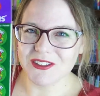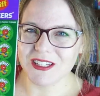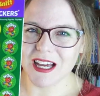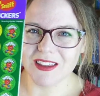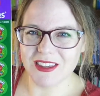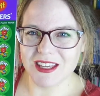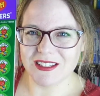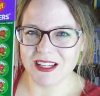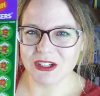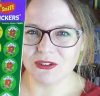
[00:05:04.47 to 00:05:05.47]
I got these
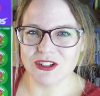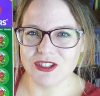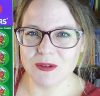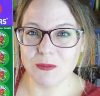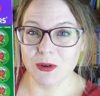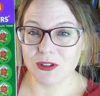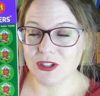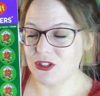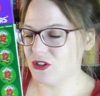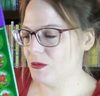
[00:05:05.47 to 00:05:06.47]
on Christian book
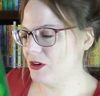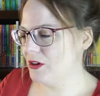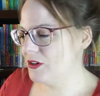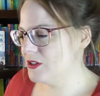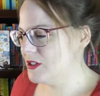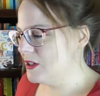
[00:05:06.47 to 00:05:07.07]
distributors.